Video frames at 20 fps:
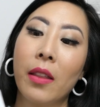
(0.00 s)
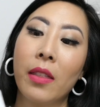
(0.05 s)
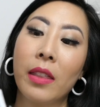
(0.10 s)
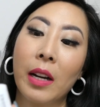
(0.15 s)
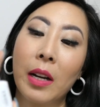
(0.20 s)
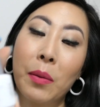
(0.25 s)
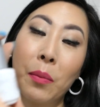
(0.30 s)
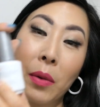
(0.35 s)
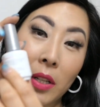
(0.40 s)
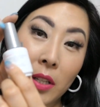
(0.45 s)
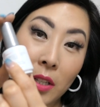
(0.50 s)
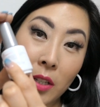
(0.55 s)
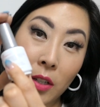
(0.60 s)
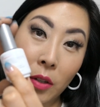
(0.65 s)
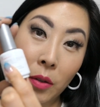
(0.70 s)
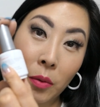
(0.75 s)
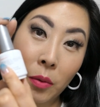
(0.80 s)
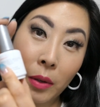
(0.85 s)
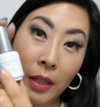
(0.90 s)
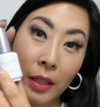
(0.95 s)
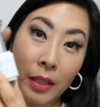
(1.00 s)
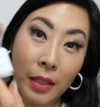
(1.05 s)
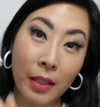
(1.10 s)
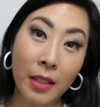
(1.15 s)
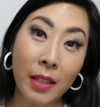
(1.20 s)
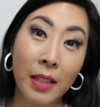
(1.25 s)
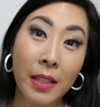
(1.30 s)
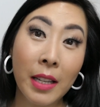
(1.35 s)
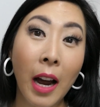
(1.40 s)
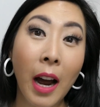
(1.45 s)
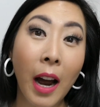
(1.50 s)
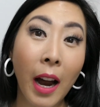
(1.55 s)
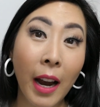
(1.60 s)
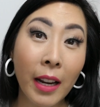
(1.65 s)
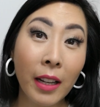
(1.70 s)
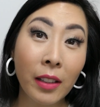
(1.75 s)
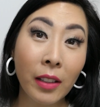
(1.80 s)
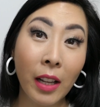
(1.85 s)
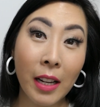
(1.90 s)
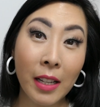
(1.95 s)
that I must do is this high
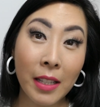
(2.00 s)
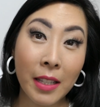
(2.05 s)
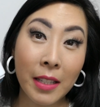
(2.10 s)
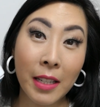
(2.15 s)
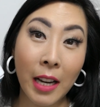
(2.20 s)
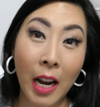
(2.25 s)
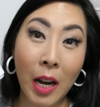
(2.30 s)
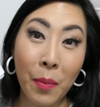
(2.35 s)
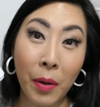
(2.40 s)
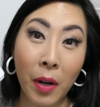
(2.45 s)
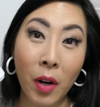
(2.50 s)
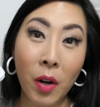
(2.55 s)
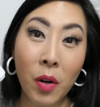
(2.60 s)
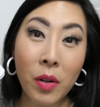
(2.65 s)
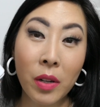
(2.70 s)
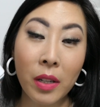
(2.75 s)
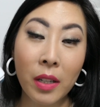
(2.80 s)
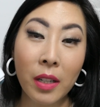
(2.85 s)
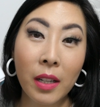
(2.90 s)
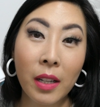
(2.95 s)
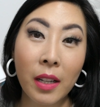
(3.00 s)
gloss top coat.